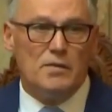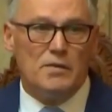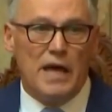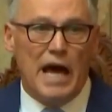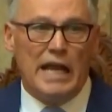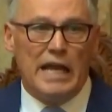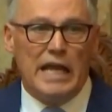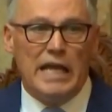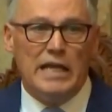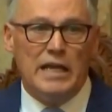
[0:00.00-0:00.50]

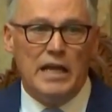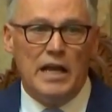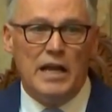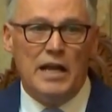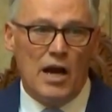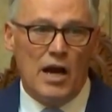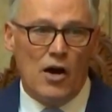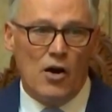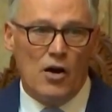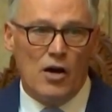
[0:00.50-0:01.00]
that in
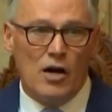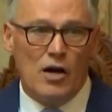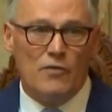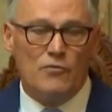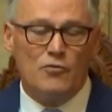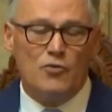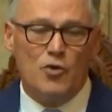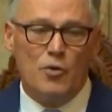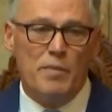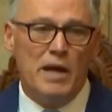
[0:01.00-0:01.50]
an era
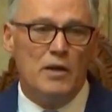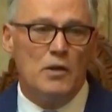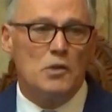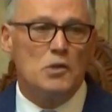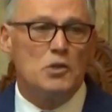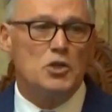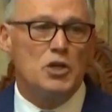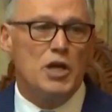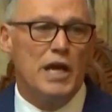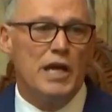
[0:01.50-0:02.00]
of
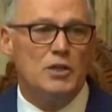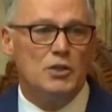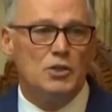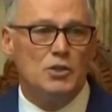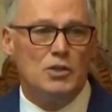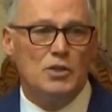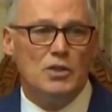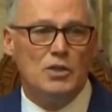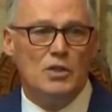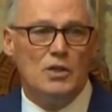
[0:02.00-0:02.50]
tremendous
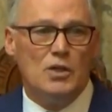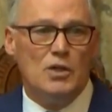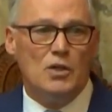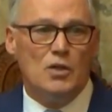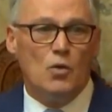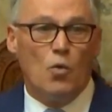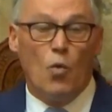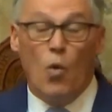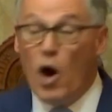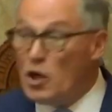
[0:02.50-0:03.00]
change,
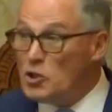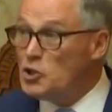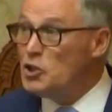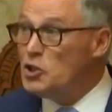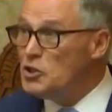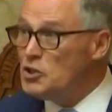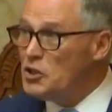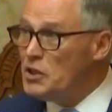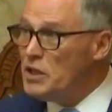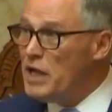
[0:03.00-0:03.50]

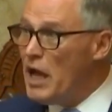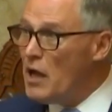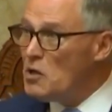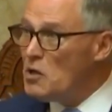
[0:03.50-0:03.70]
Washington